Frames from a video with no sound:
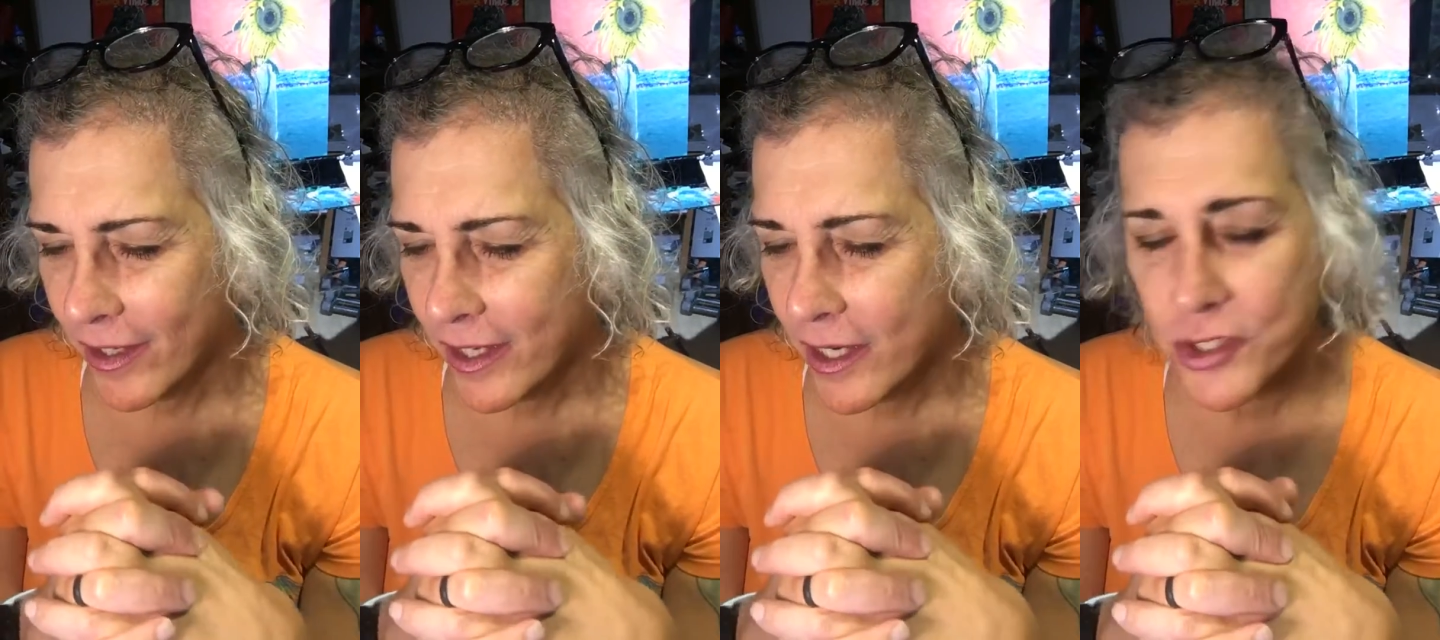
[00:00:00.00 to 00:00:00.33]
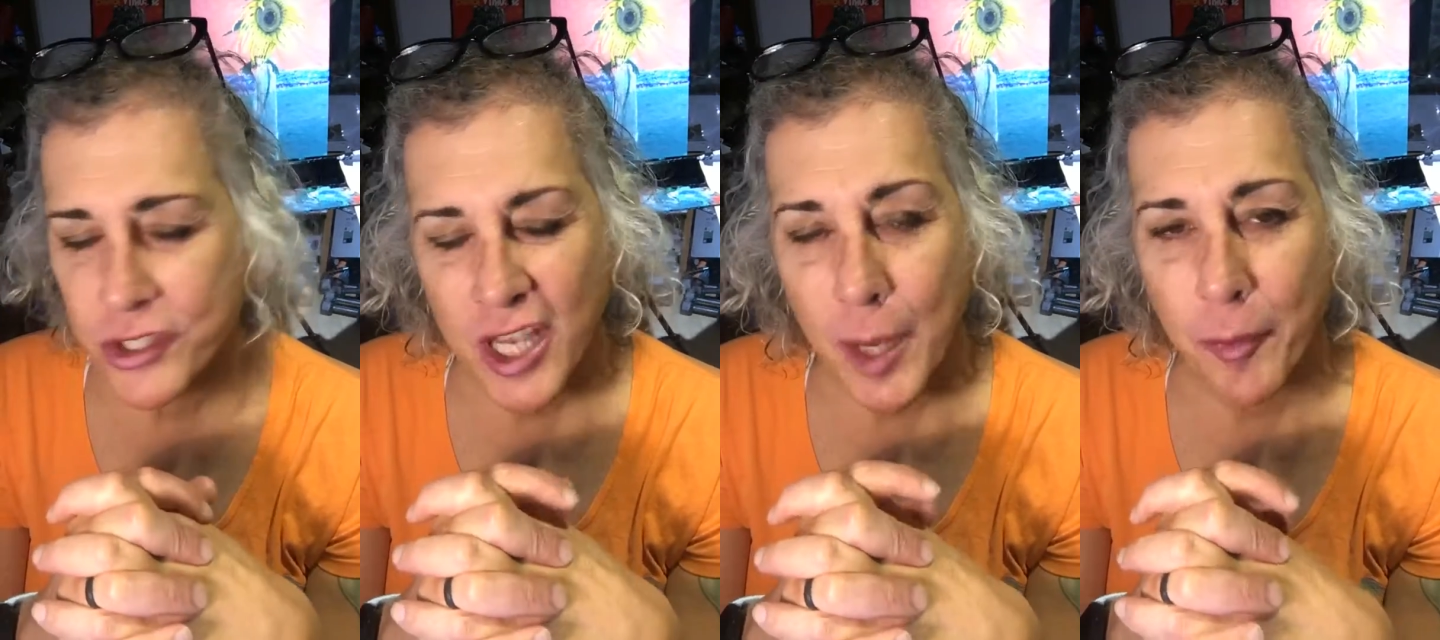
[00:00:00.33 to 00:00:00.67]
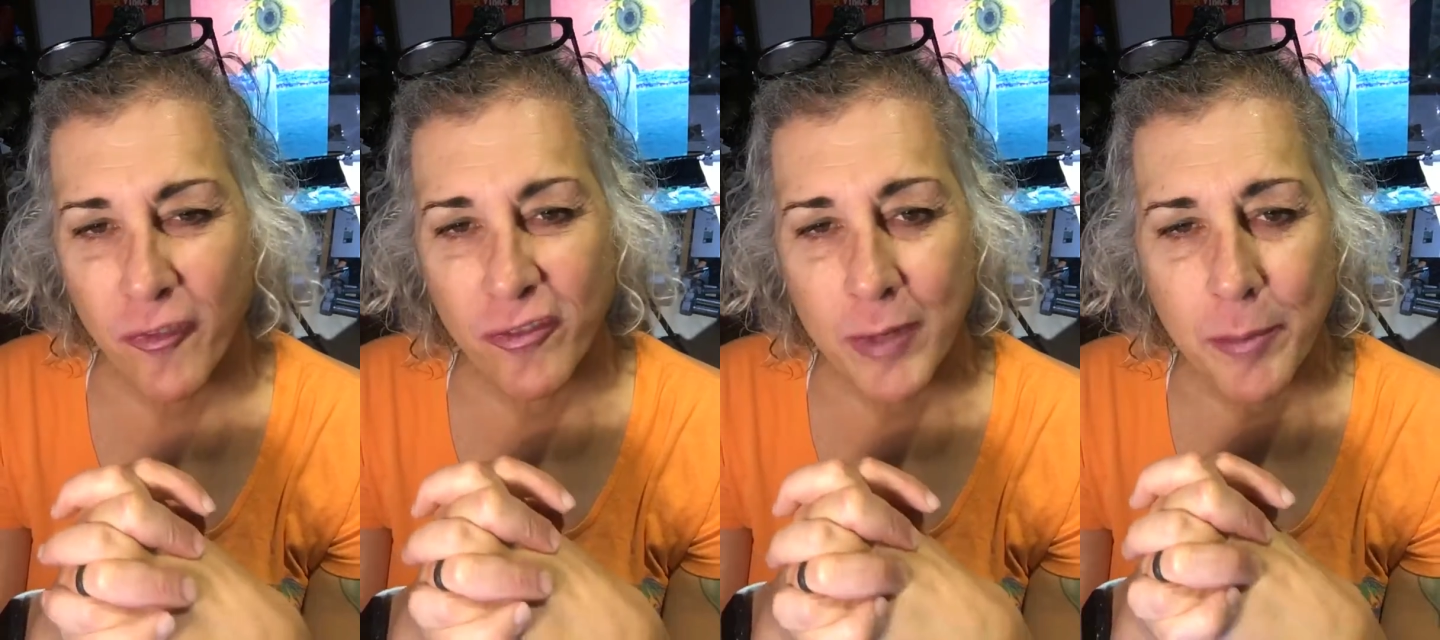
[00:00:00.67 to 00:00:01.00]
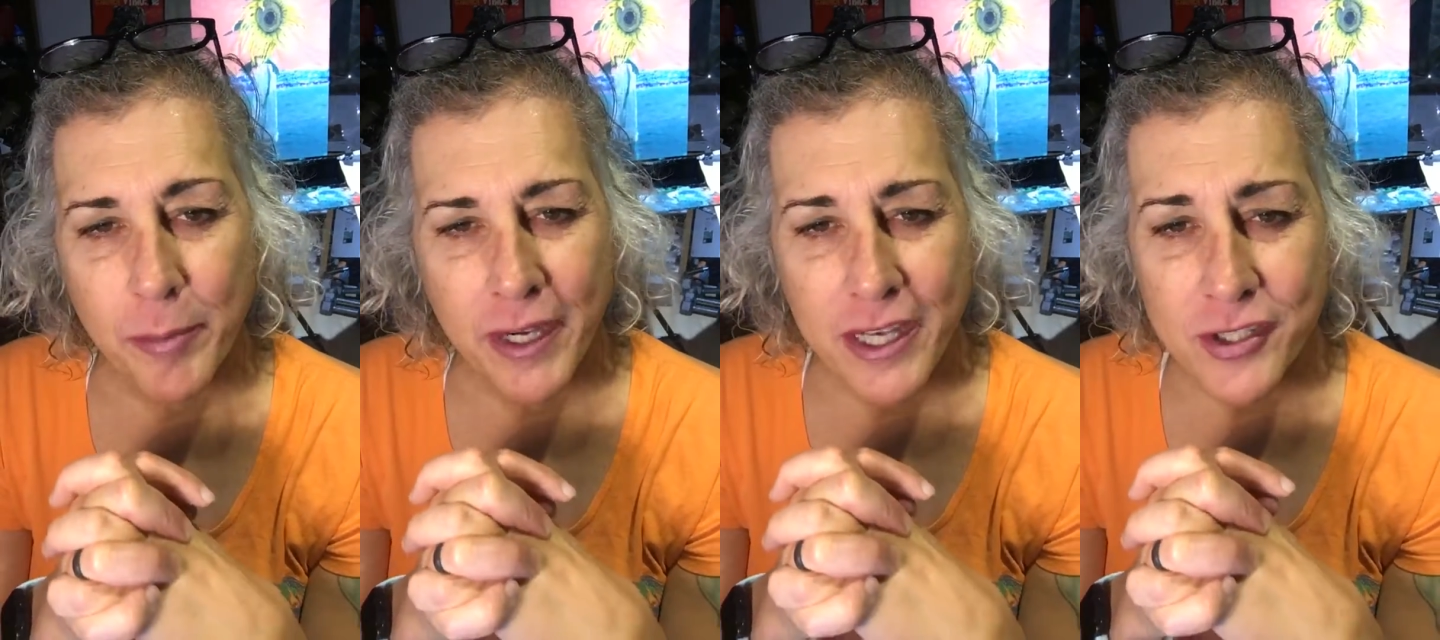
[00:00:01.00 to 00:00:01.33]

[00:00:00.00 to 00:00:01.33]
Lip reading: Here's a couple from our buddy